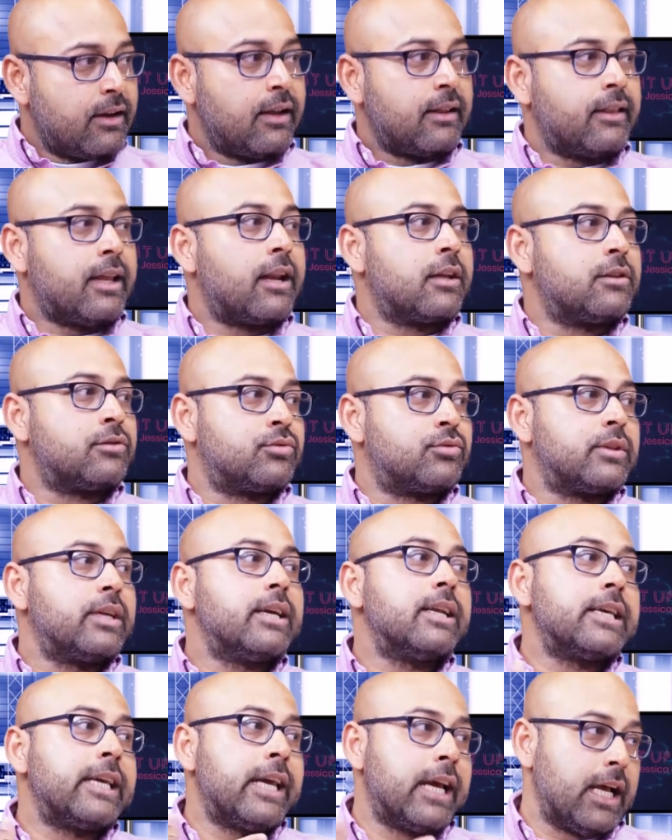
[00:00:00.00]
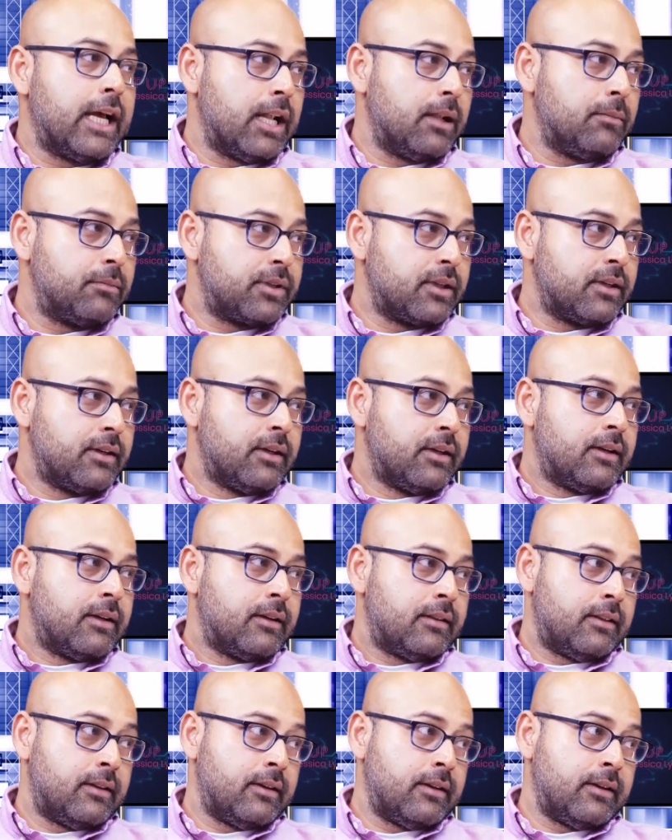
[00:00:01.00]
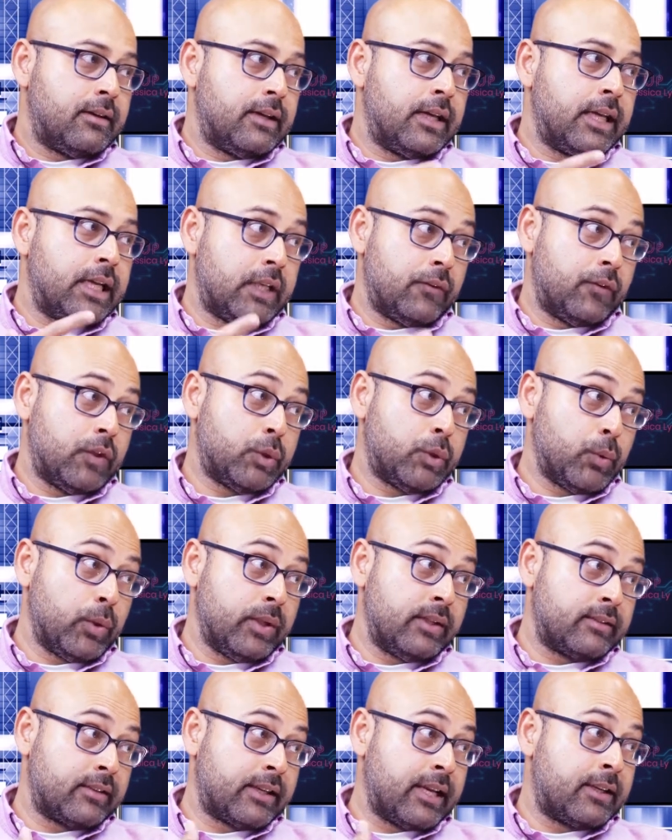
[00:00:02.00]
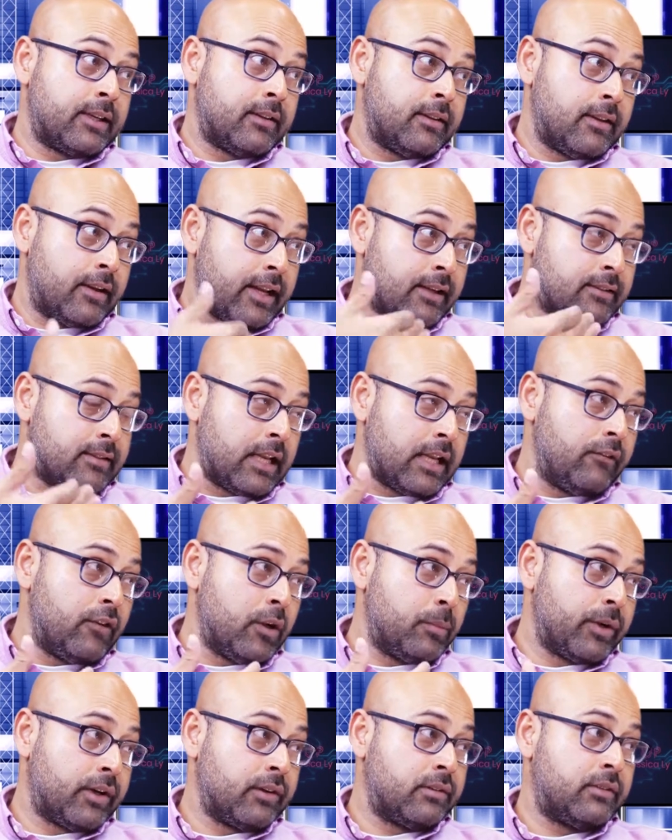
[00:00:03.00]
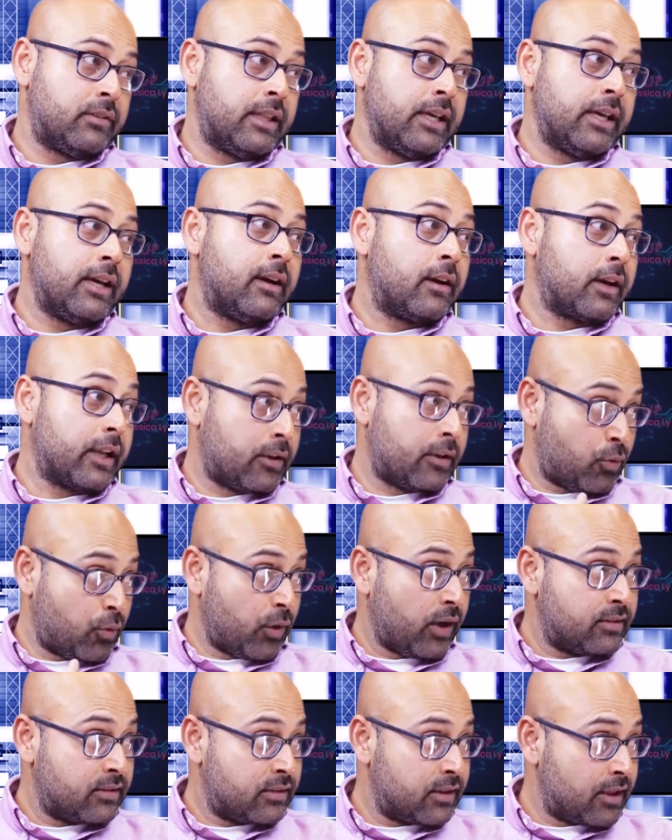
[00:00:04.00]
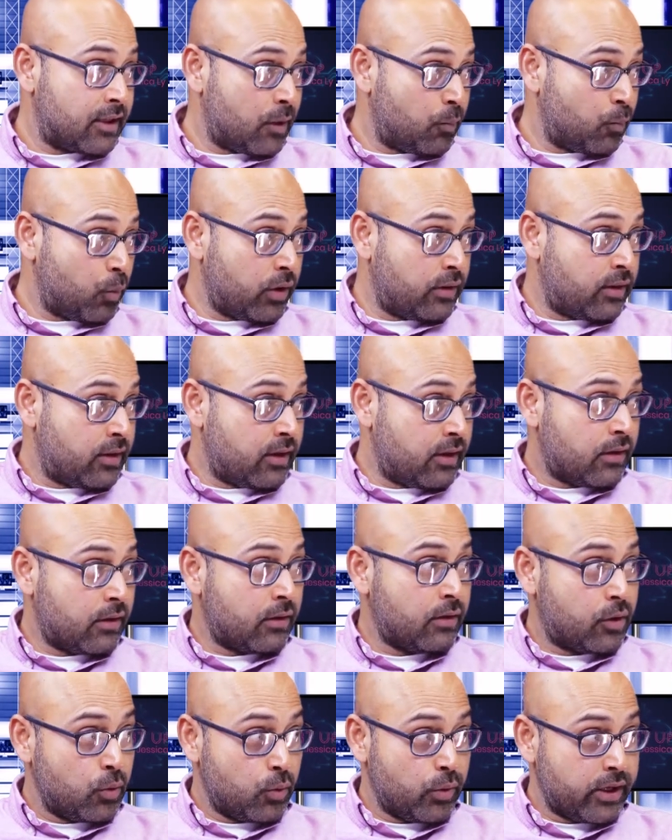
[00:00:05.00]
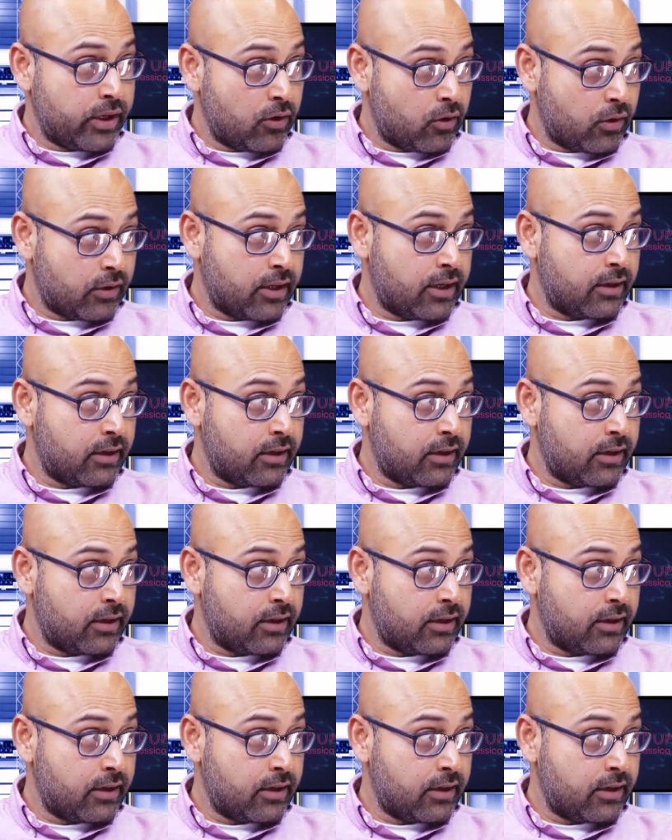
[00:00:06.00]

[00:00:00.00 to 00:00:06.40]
And that has really helped the individuals get to the next level because they are trusted in what they're doing or mm-hmm.